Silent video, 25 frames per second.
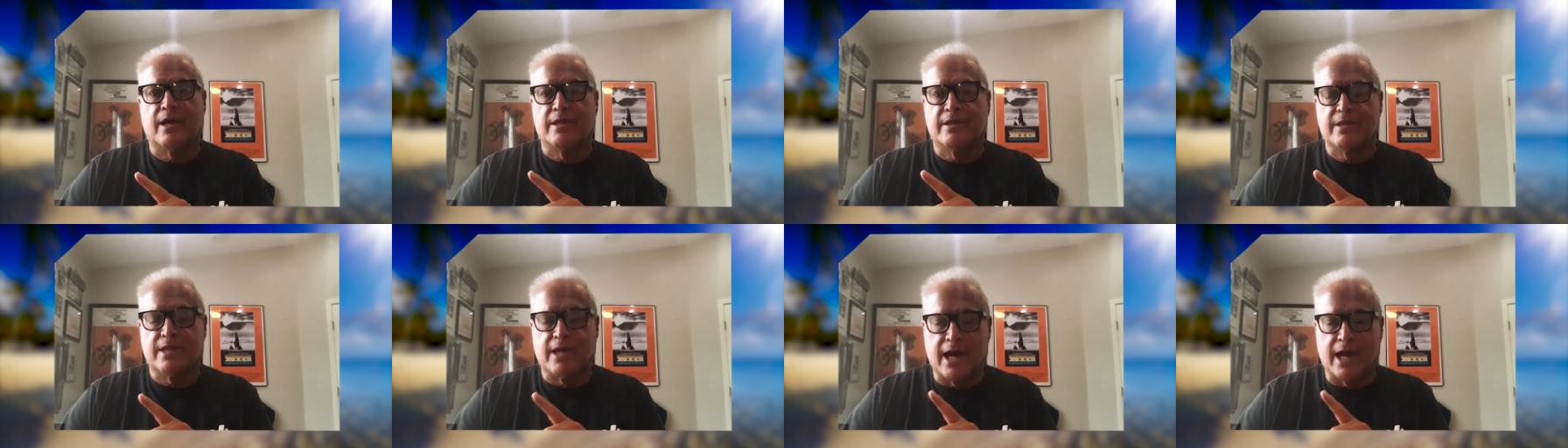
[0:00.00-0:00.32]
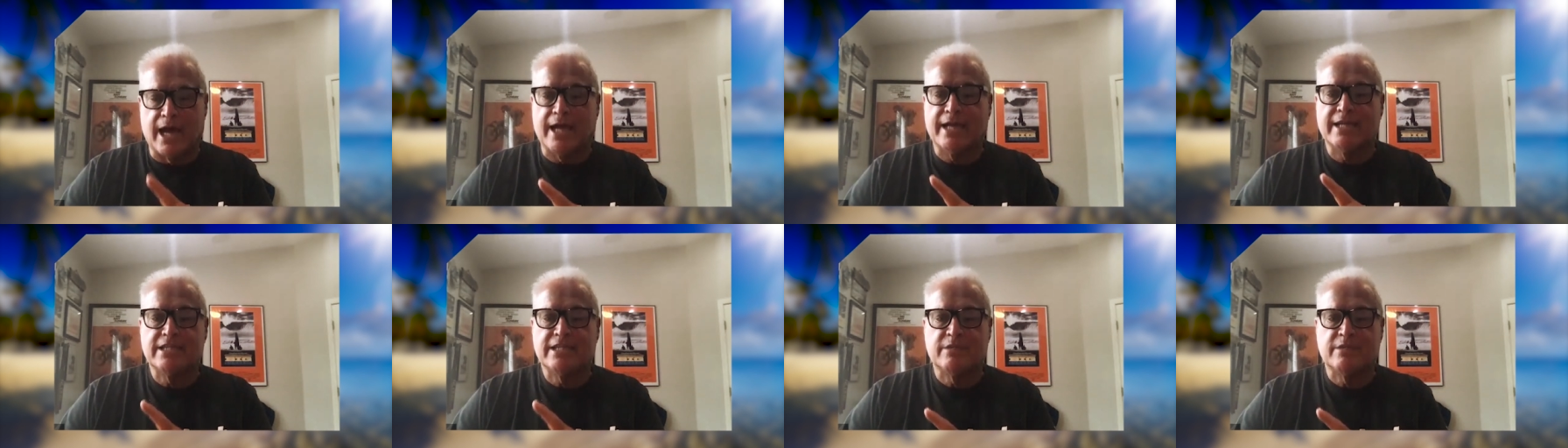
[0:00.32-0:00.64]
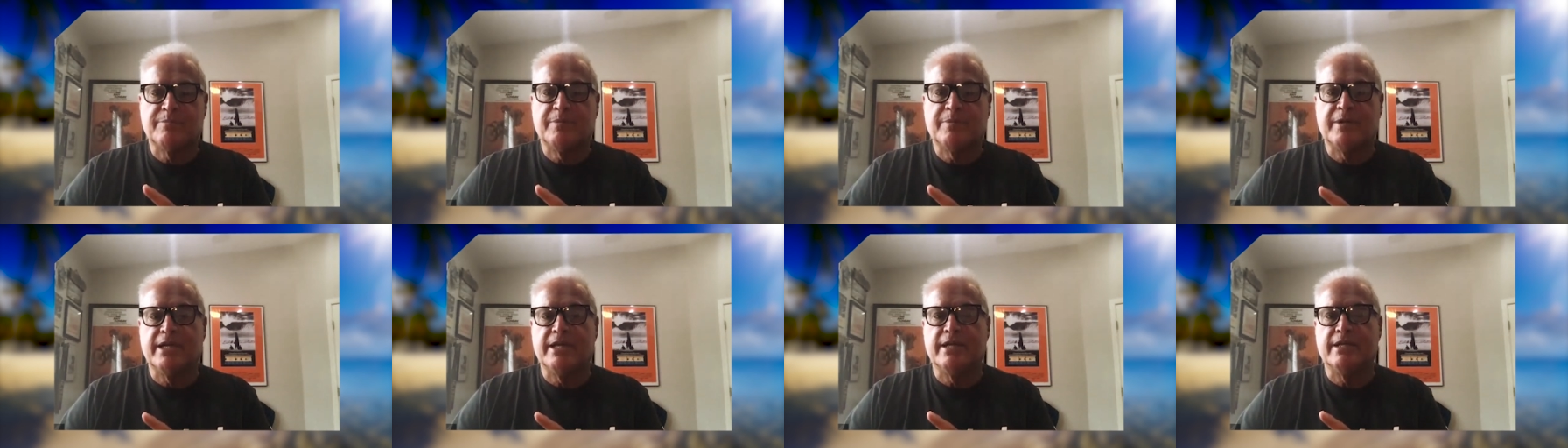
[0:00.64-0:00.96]
The high
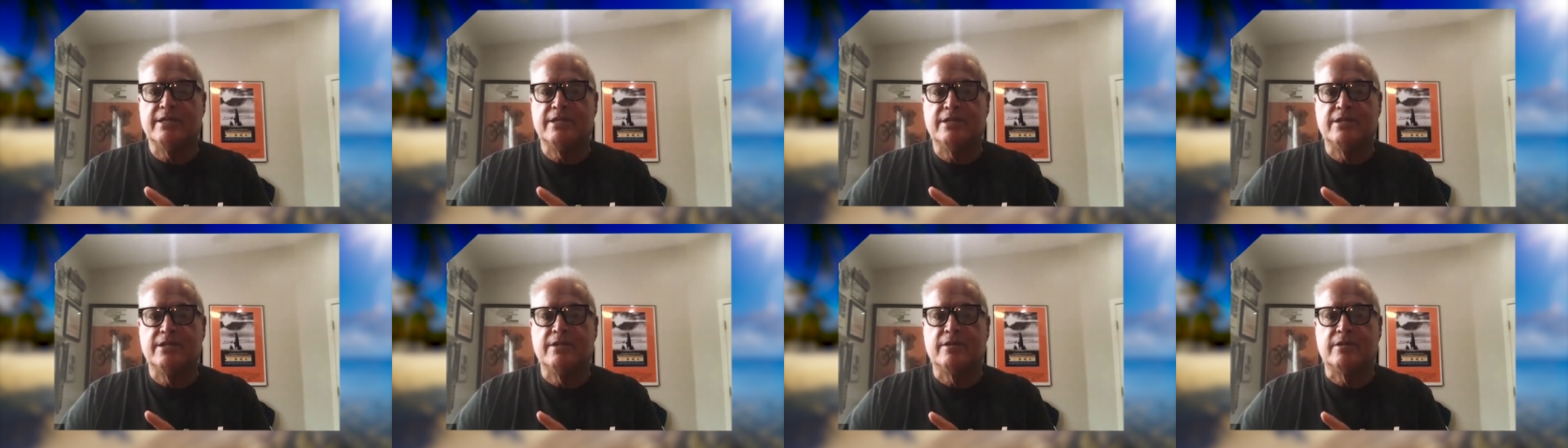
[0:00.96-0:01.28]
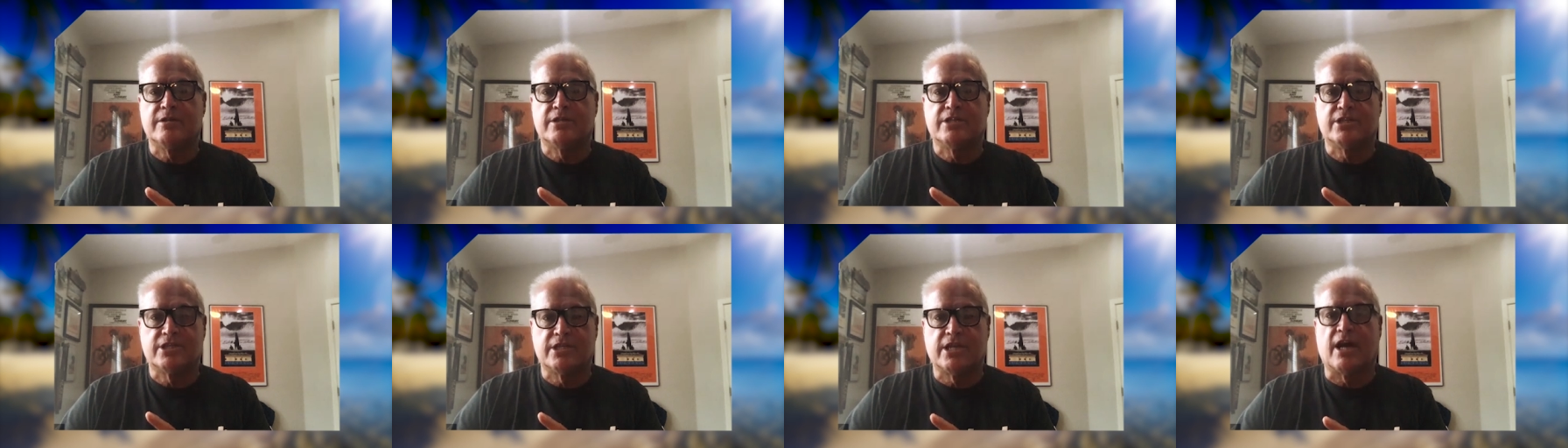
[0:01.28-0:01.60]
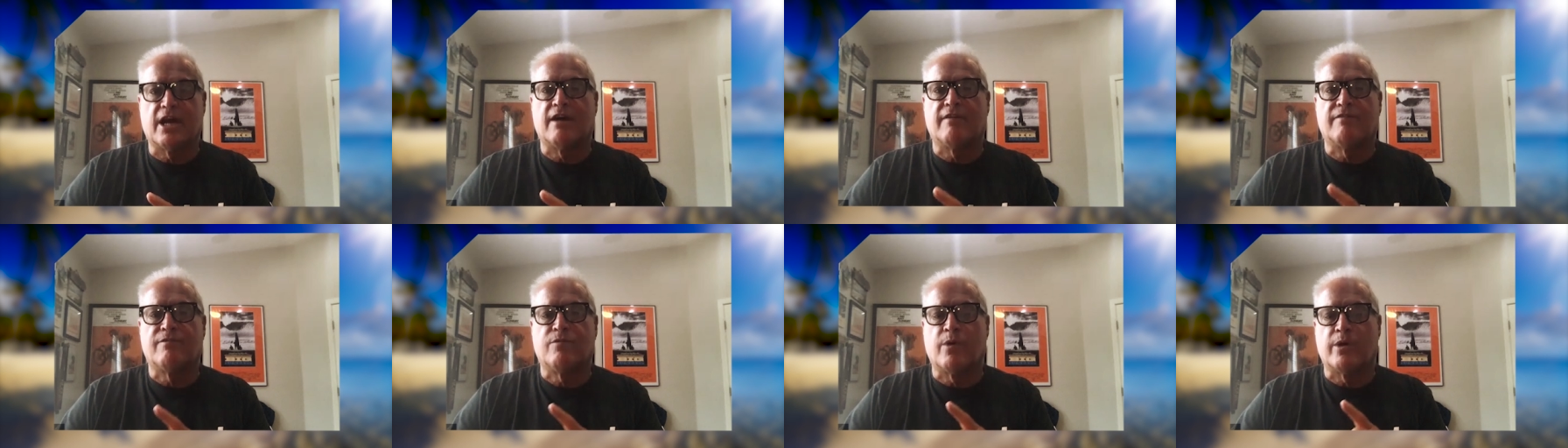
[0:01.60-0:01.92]
speed
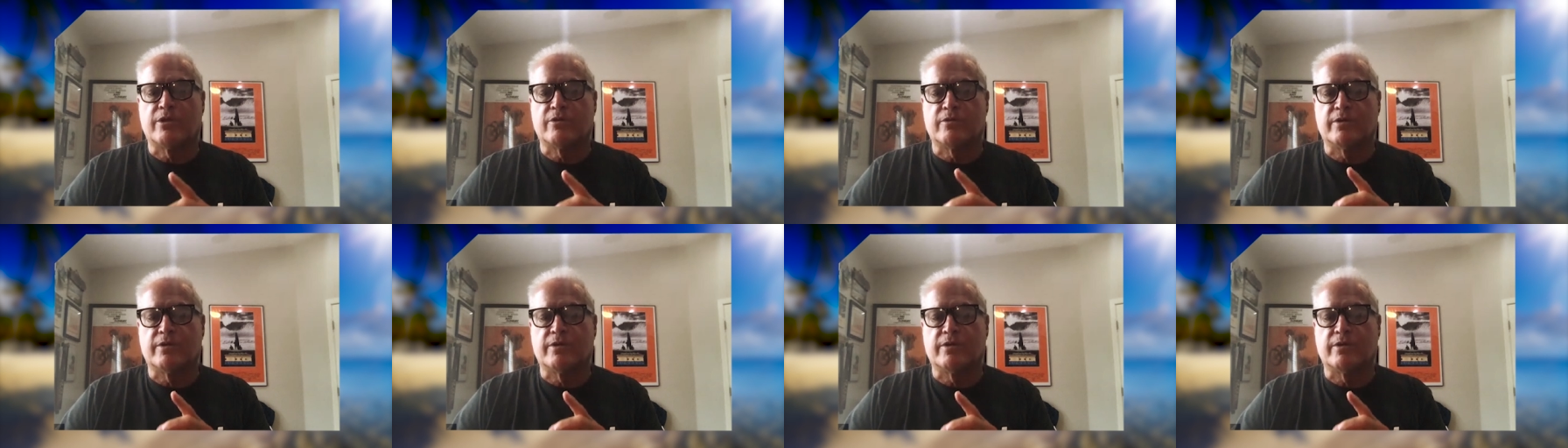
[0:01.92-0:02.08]
stuff, whether